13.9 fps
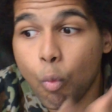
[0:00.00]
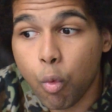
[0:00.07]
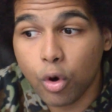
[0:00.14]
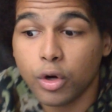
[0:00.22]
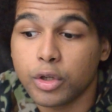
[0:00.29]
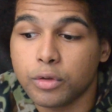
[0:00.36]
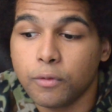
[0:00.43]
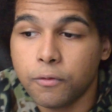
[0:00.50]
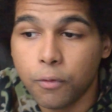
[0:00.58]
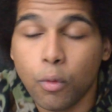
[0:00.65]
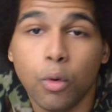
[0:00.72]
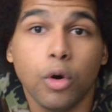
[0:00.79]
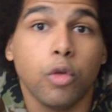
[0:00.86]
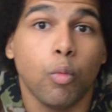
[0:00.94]
works
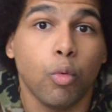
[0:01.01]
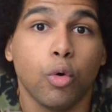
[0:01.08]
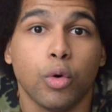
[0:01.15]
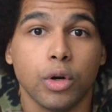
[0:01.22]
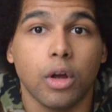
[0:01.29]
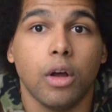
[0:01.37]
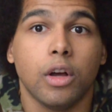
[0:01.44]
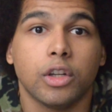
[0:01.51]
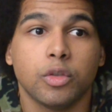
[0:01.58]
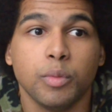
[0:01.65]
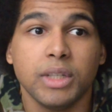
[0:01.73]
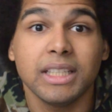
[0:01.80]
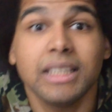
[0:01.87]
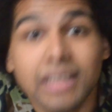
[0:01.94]
for the War Dogs,
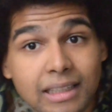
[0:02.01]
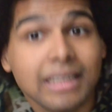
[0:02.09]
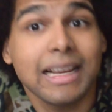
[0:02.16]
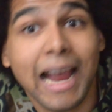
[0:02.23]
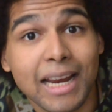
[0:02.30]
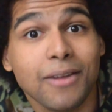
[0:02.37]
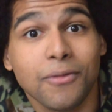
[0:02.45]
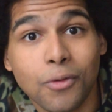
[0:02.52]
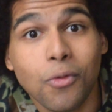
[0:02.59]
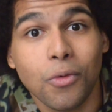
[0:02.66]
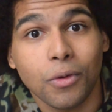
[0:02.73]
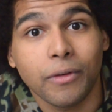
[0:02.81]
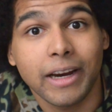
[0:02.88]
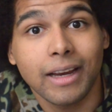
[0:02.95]
which is kind of
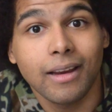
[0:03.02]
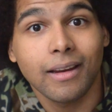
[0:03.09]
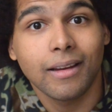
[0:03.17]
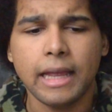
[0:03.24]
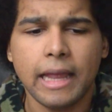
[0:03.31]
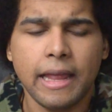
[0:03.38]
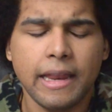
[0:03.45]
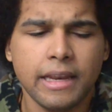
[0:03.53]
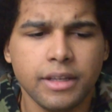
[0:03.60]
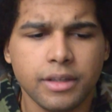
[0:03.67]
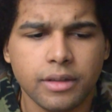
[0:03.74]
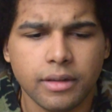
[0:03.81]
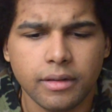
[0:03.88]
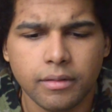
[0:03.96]
cool, right?
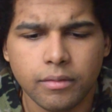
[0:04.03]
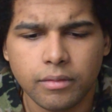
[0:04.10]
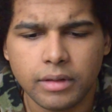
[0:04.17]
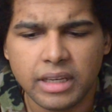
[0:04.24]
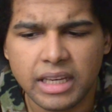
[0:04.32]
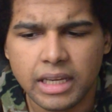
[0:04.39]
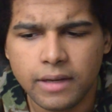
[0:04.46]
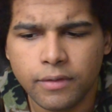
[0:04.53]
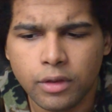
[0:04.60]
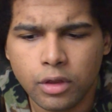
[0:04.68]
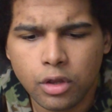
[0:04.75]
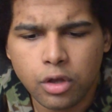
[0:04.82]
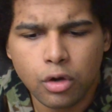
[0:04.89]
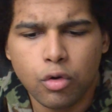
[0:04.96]
And
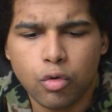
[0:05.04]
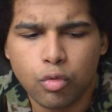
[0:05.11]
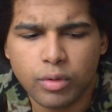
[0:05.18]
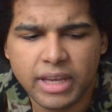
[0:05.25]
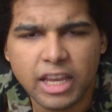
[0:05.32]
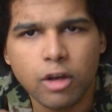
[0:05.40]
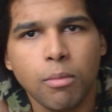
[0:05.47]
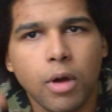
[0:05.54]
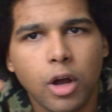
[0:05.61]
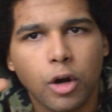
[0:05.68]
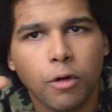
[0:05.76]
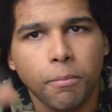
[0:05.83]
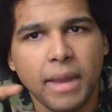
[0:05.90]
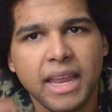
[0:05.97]
even though
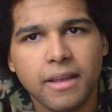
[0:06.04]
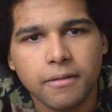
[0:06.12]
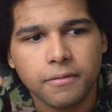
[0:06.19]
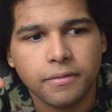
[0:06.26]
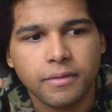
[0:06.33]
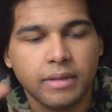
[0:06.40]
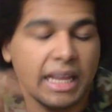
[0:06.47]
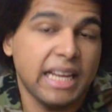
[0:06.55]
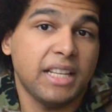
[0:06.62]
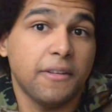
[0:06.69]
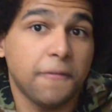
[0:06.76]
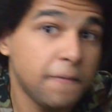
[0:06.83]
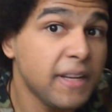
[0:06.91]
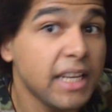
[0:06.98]
Killmonger may have like
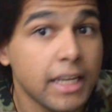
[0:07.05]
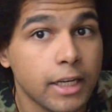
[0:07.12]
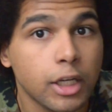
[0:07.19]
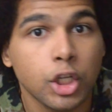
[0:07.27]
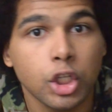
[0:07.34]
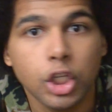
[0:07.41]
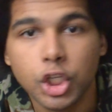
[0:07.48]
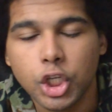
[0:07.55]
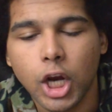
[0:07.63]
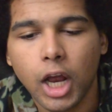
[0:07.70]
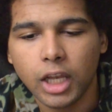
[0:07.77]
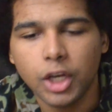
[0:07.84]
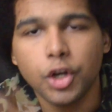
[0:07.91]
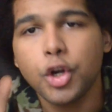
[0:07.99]
defeated
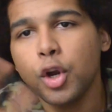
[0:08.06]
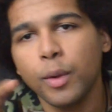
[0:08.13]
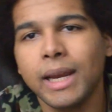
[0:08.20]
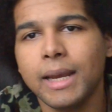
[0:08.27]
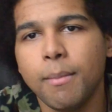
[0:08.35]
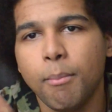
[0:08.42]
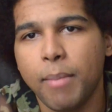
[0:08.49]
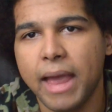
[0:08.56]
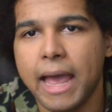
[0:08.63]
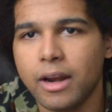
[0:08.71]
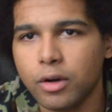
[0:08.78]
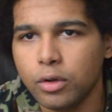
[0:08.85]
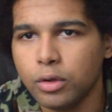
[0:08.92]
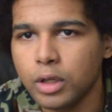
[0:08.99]
T'Challa during the
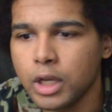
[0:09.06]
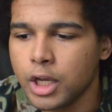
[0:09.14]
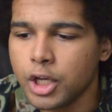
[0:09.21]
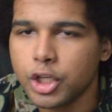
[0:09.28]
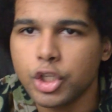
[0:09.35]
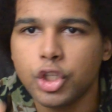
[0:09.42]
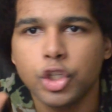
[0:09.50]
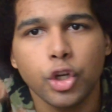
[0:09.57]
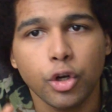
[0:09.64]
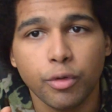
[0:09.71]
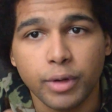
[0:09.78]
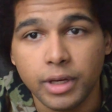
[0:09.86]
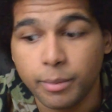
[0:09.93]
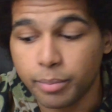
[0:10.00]
battle,
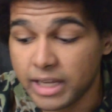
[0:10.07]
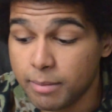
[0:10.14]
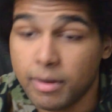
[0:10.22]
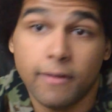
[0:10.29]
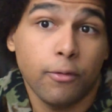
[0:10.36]
Zuri, played by